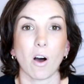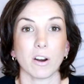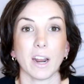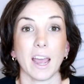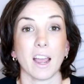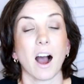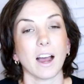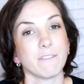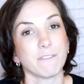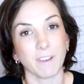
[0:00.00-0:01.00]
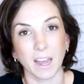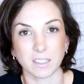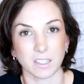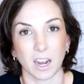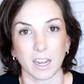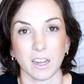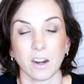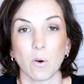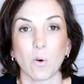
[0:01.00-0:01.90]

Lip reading: on a high fat diet